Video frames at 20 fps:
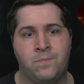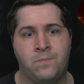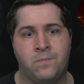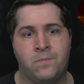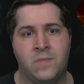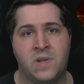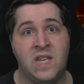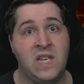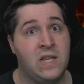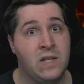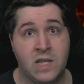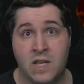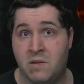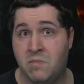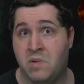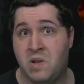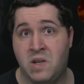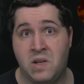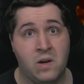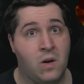he sent
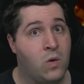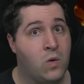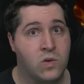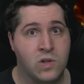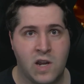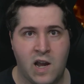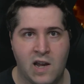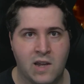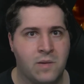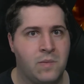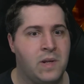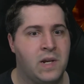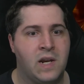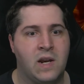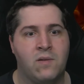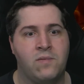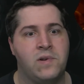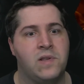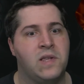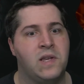me a whole document and
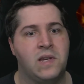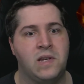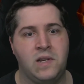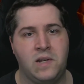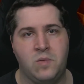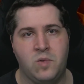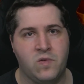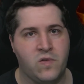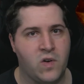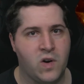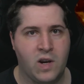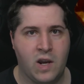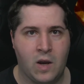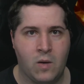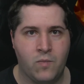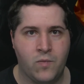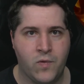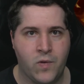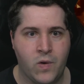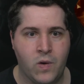everything. He was very
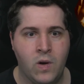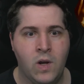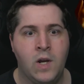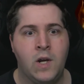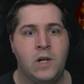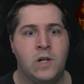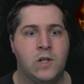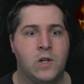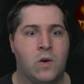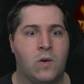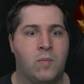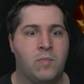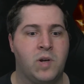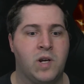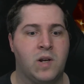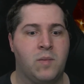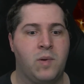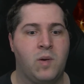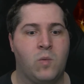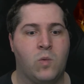helpful, so I'm going
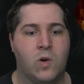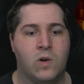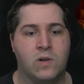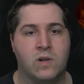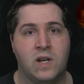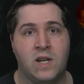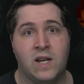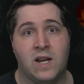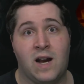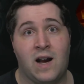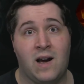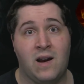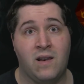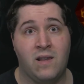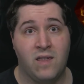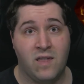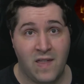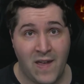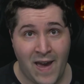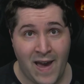to be working on
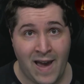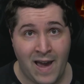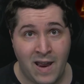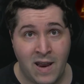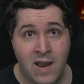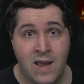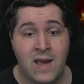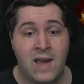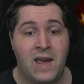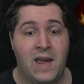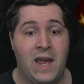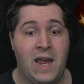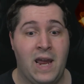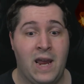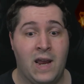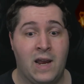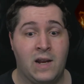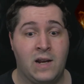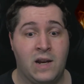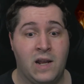that,
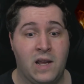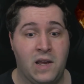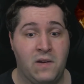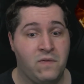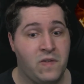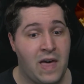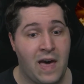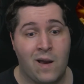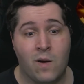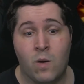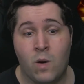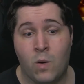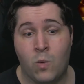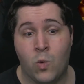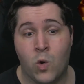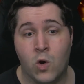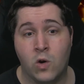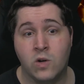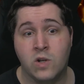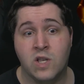and if that all
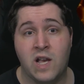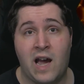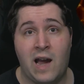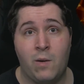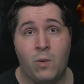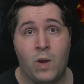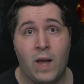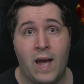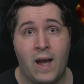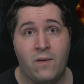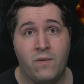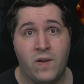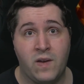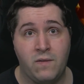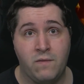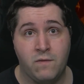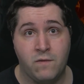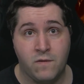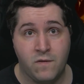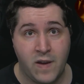works, I will have a
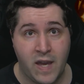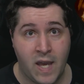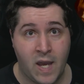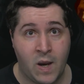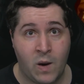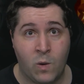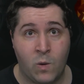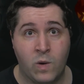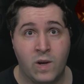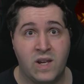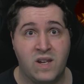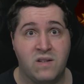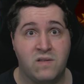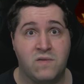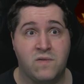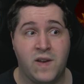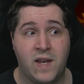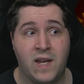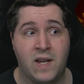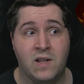very
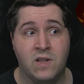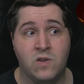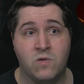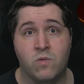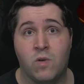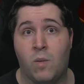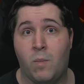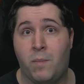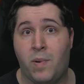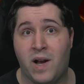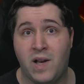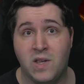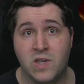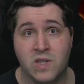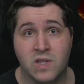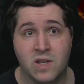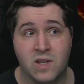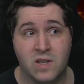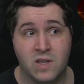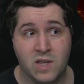advanced, robust
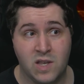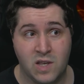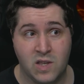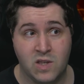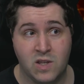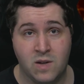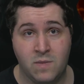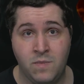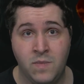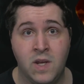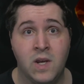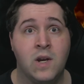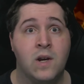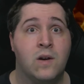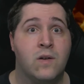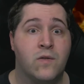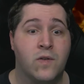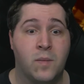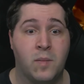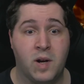system
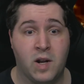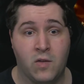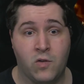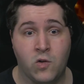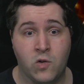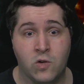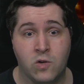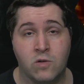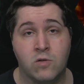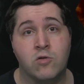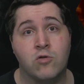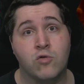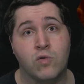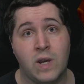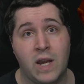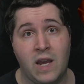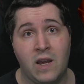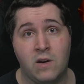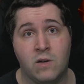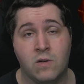from another
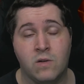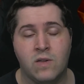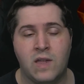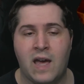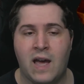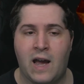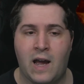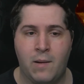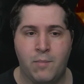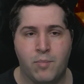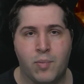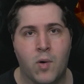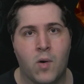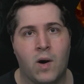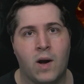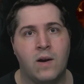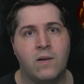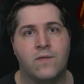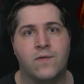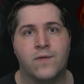creator that I
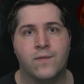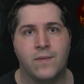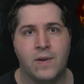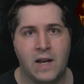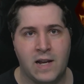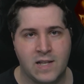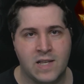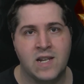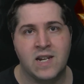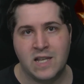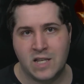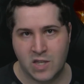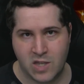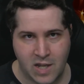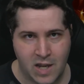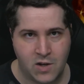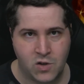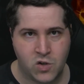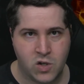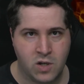bought as an
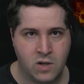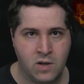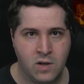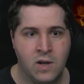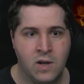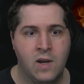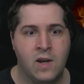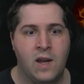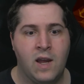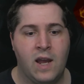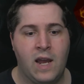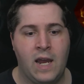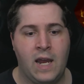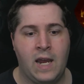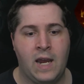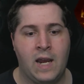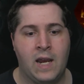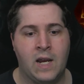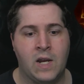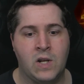extension,
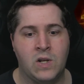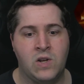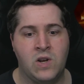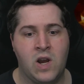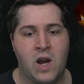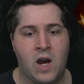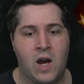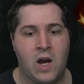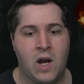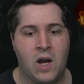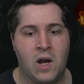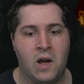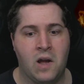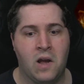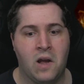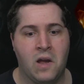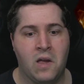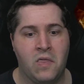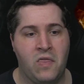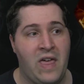and
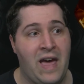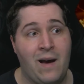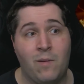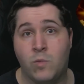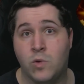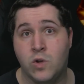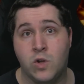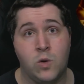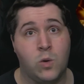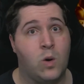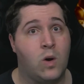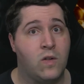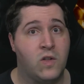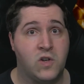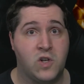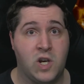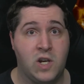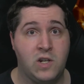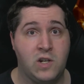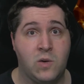that will do all the
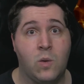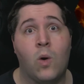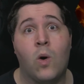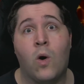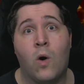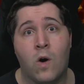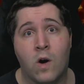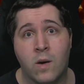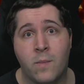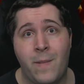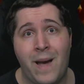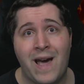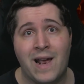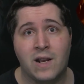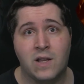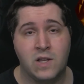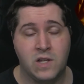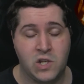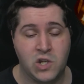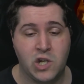changing. It will
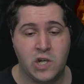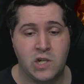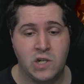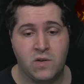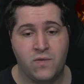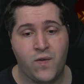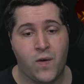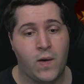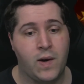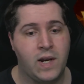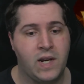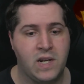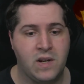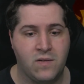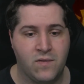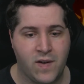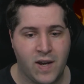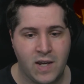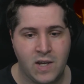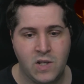automatically change it for any
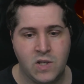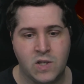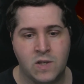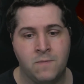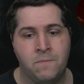device,